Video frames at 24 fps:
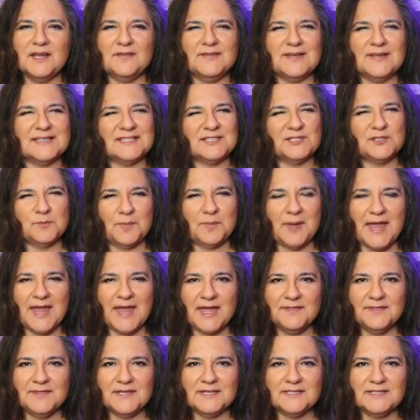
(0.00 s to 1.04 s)
of
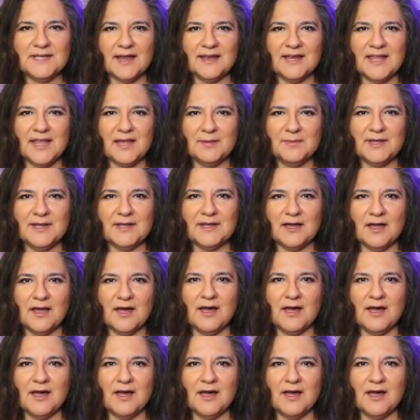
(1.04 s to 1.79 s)
expand the dynamic